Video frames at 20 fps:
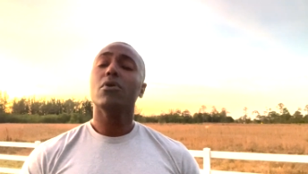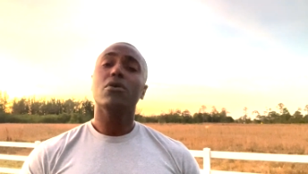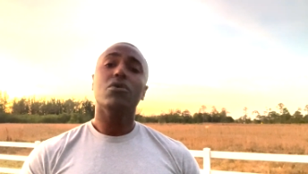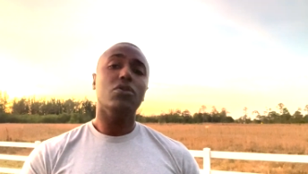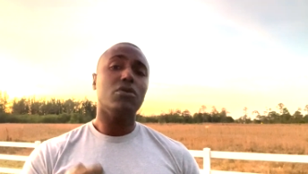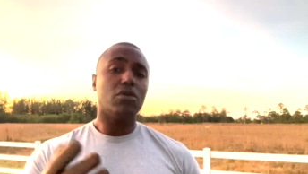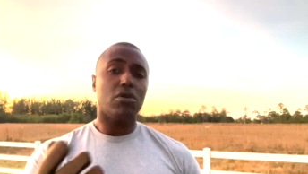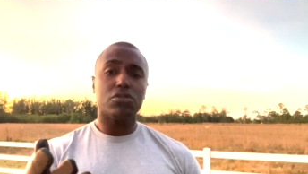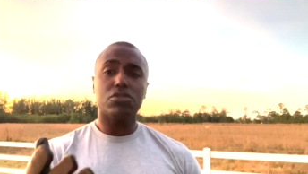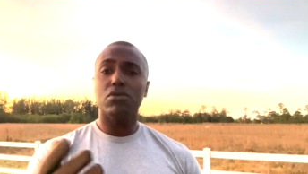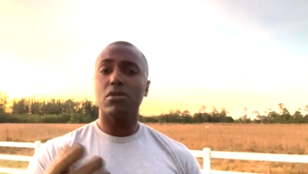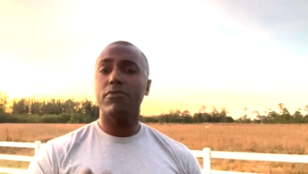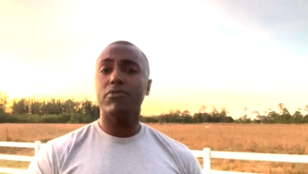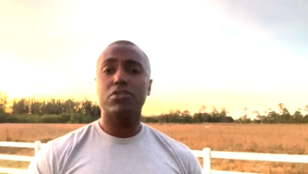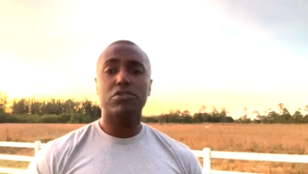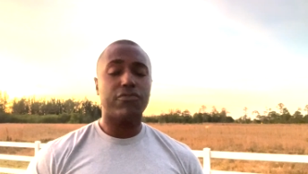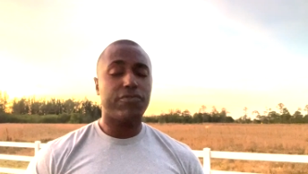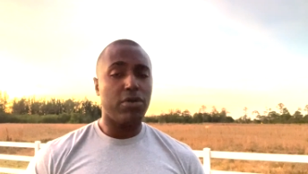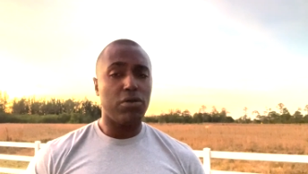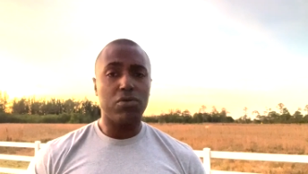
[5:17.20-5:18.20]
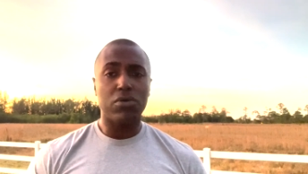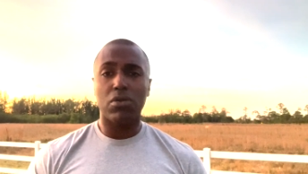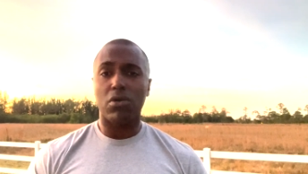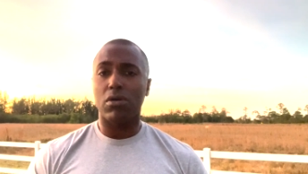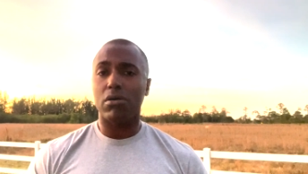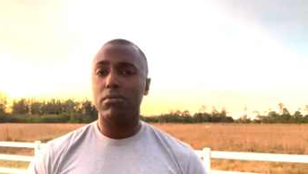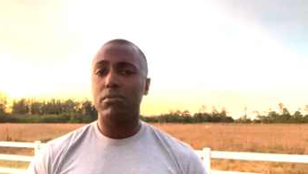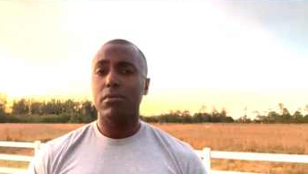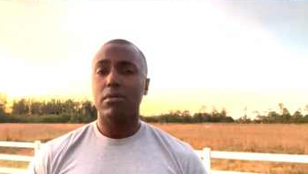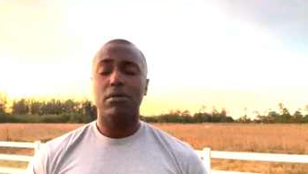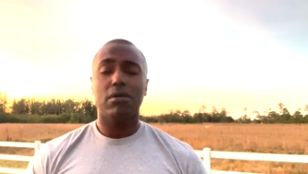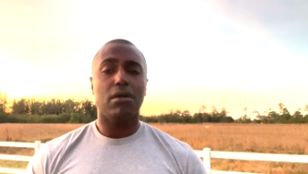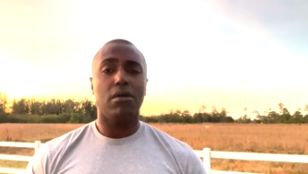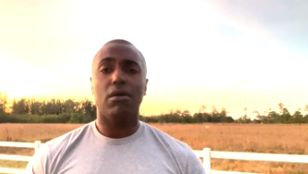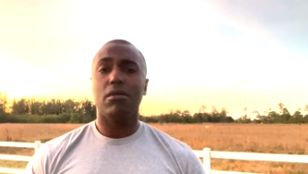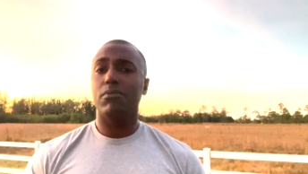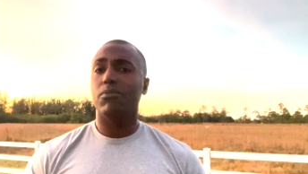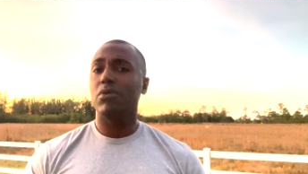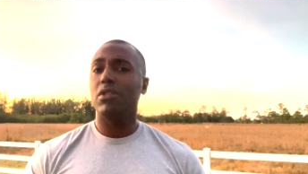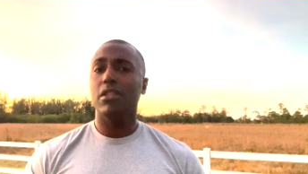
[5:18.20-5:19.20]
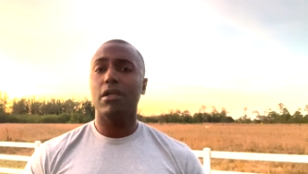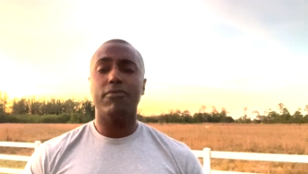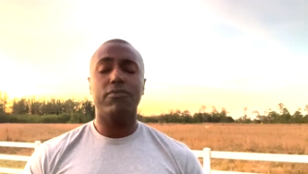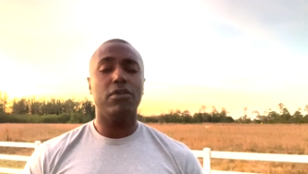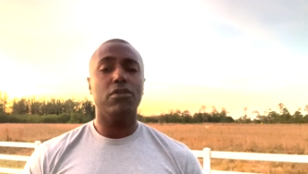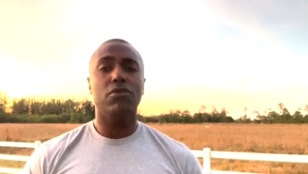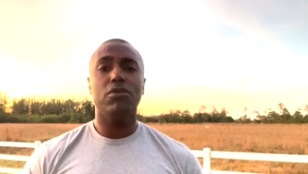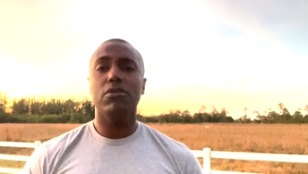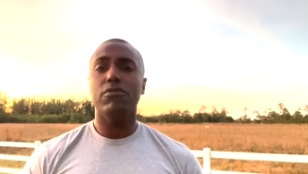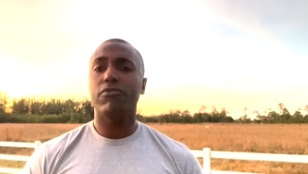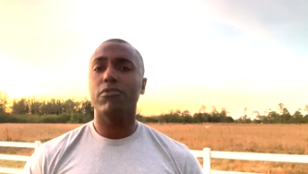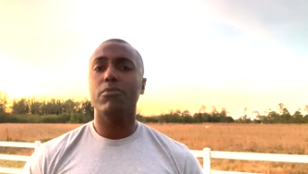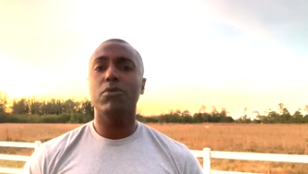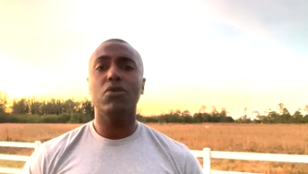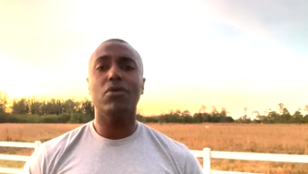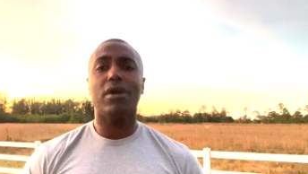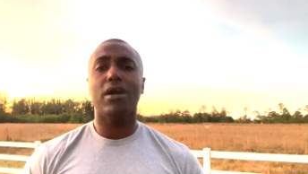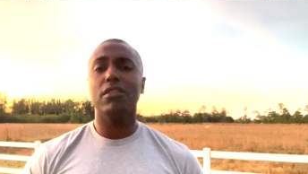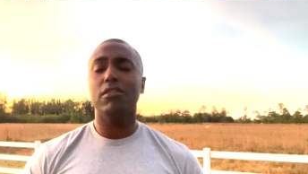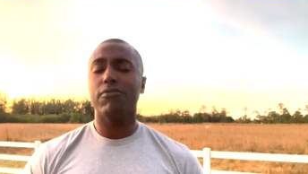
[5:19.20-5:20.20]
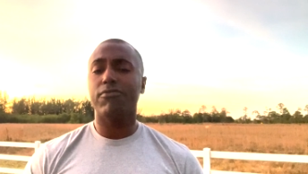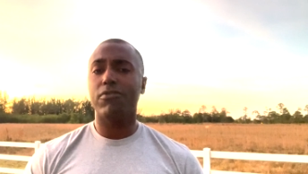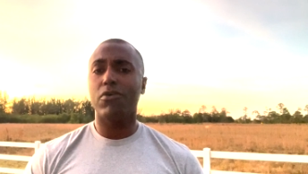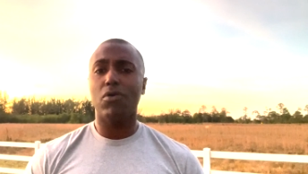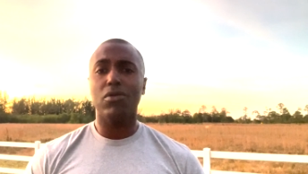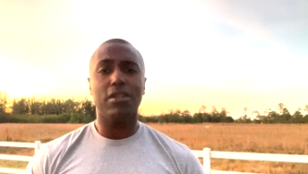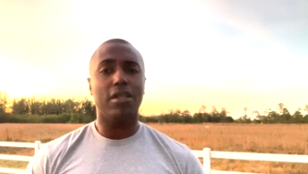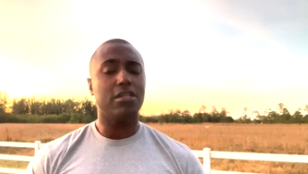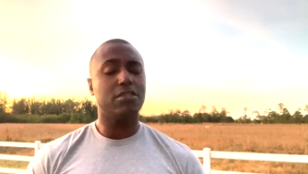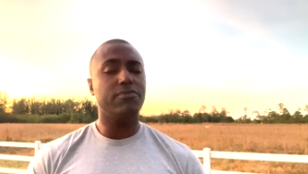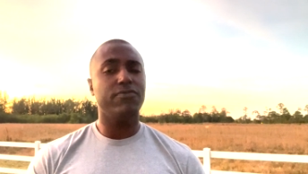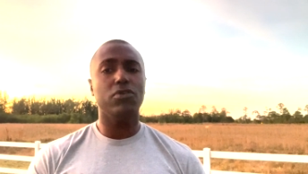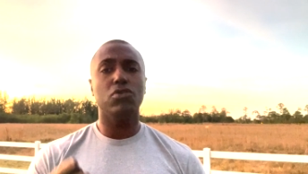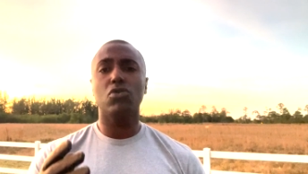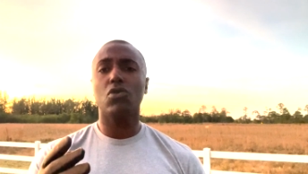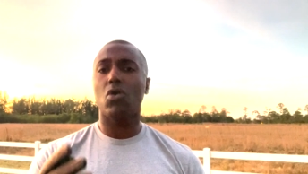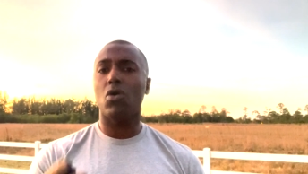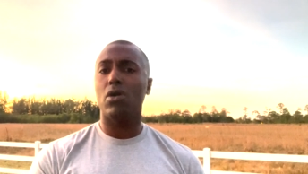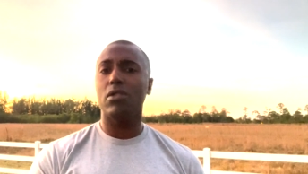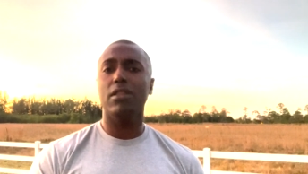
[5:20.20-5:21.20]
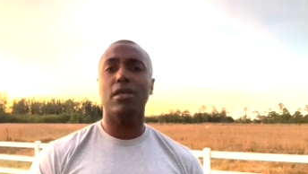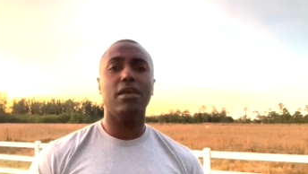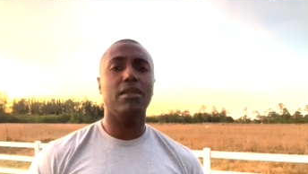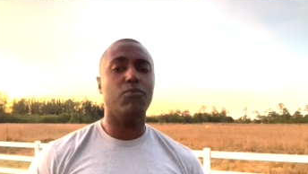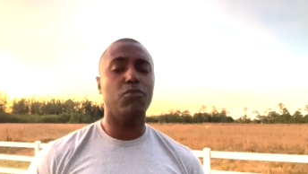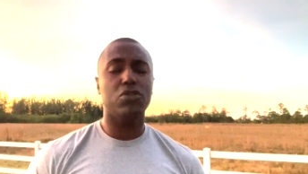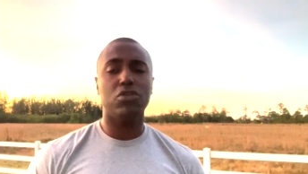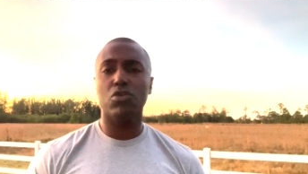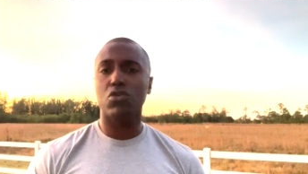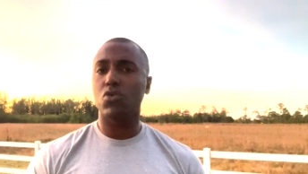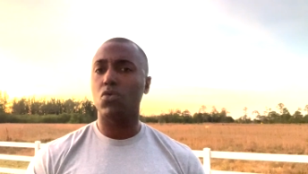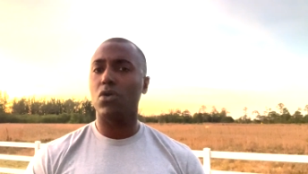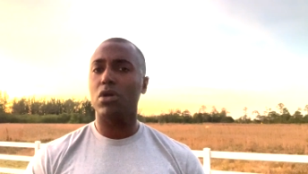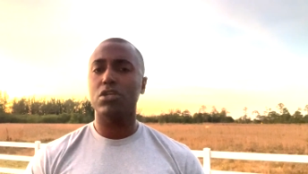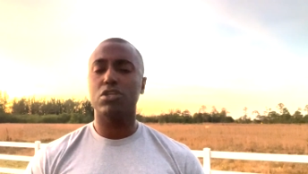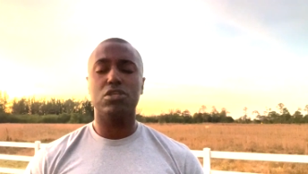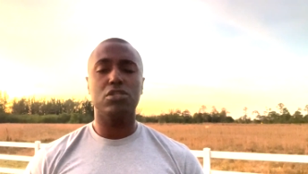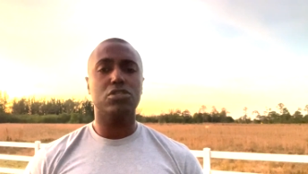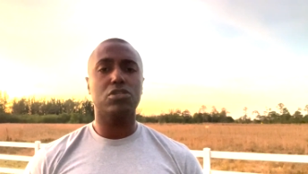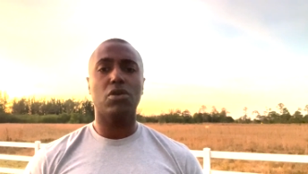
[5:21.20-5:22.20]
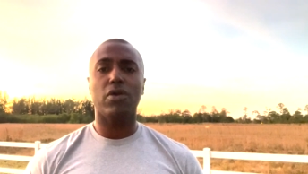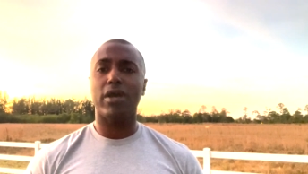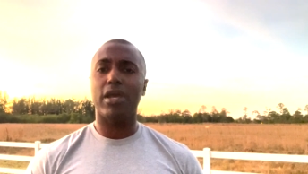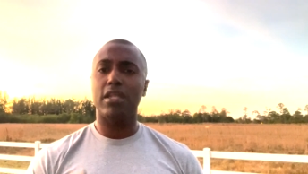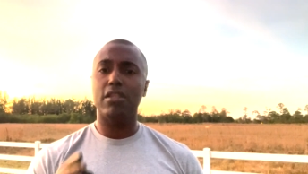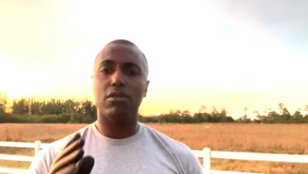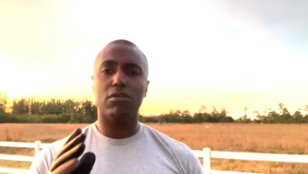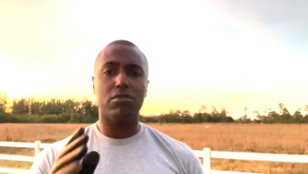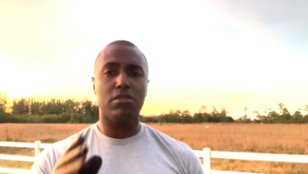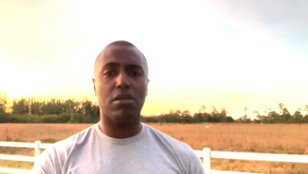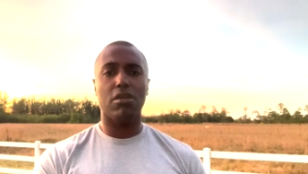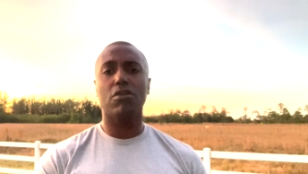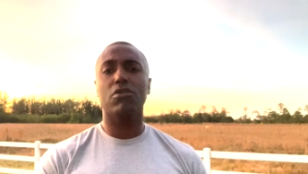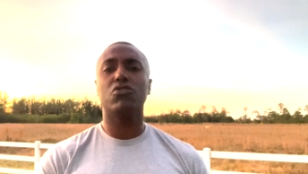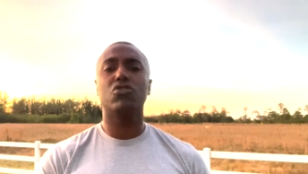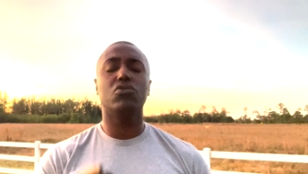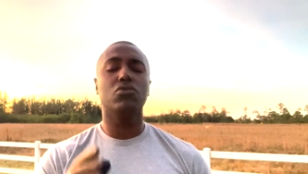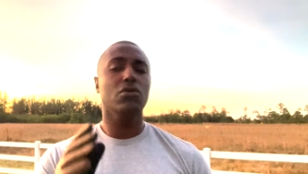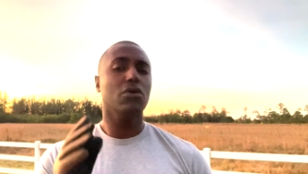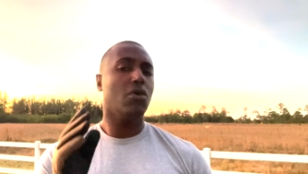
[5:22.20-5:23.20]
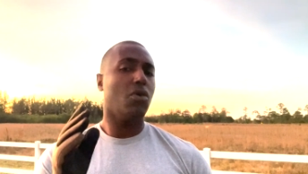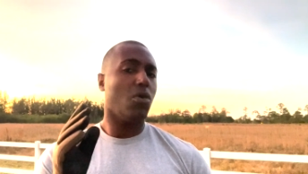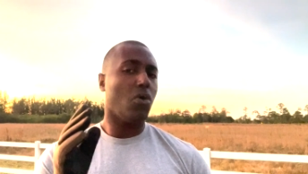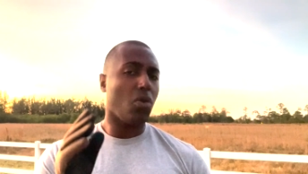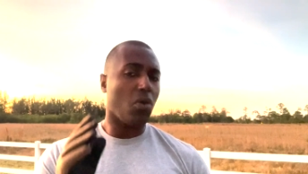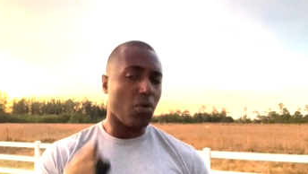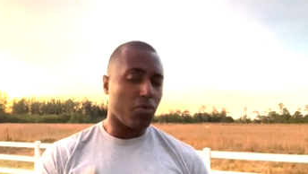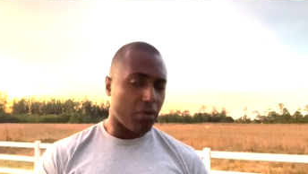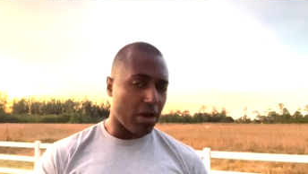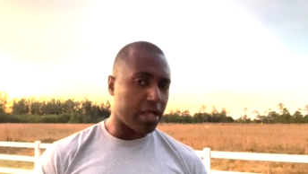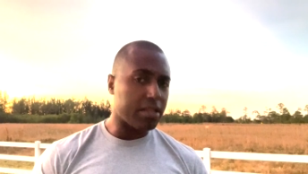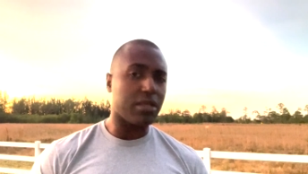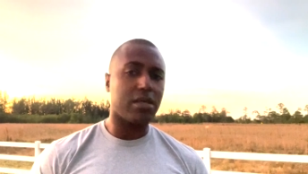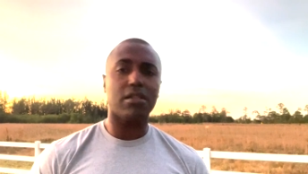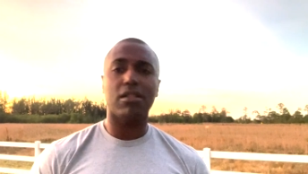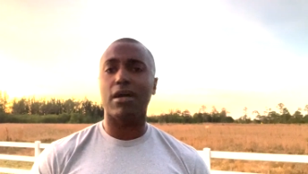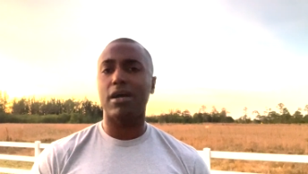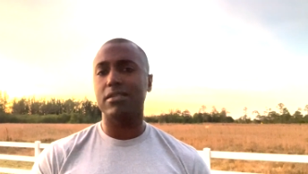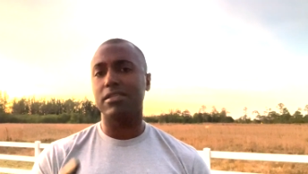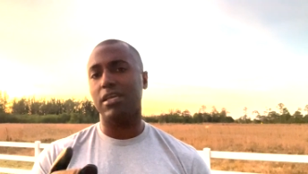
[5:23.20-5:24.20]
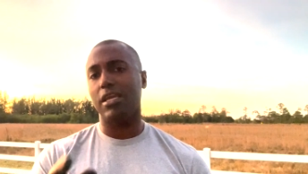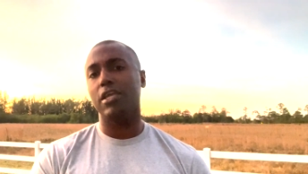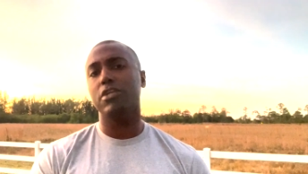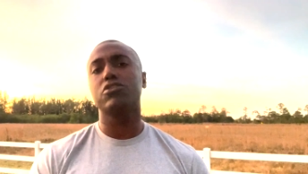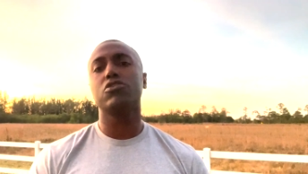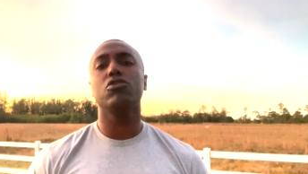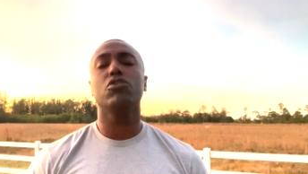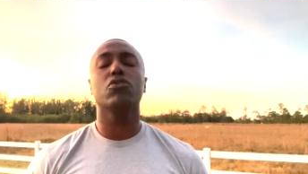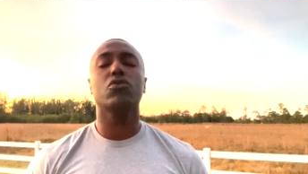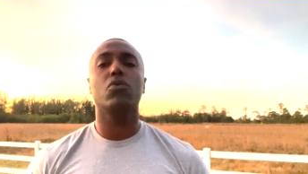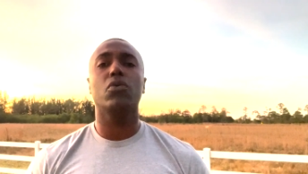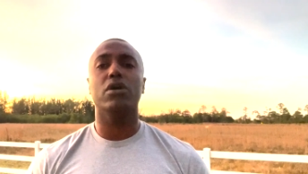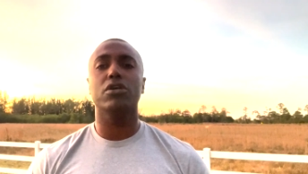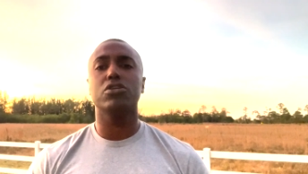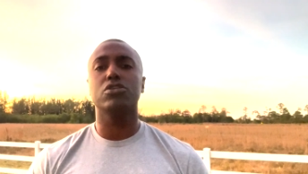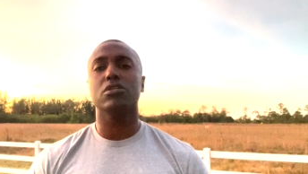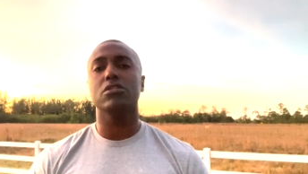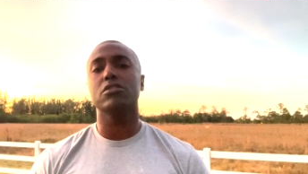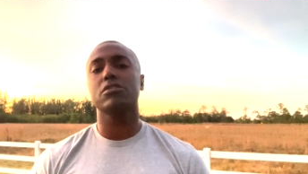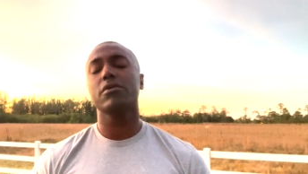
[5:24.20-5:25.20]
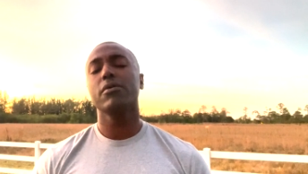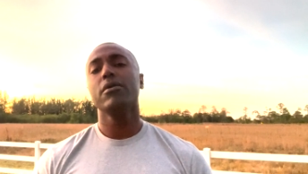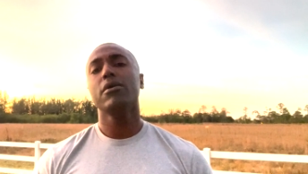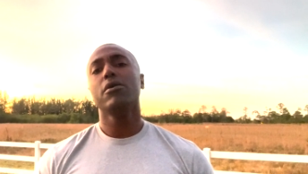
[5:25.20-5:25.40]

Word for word: You can also give us a phone call. Uh, we love hearing from you on the phone. Lots of you call in with your questions. Go ahead, they're there around the clock to answer your questions.